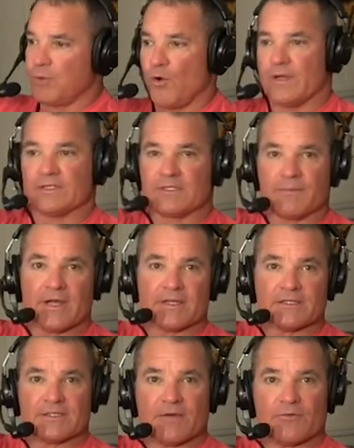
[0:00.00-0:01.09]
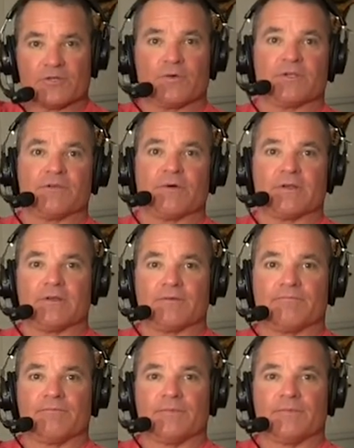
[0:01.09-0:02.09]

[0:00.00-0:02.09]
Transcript: point at somebody and say, which one do you want to do?